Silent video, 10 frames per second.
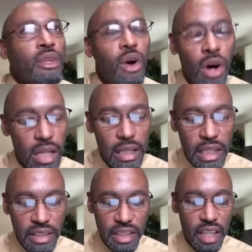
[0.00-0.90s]
all of
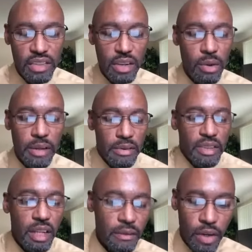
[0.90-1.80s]
these things that we've
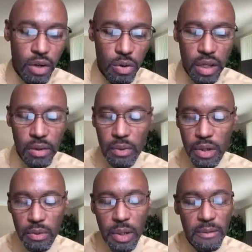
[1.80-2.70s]
seen, you know, we, we,
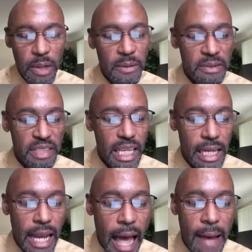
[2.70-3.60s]
we, we've seen
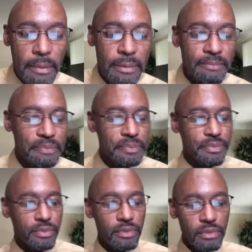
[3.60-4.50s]
it happen.
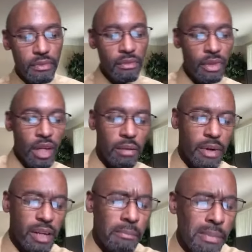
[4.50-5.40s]

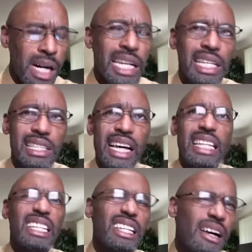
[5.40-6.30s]
But money, that
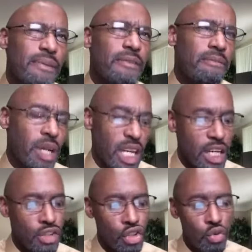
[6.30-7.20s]
love of money
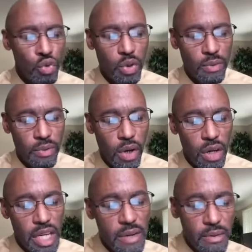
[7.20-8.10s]
is the root of all
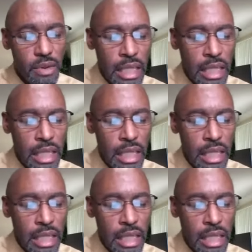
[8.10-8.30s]
evil.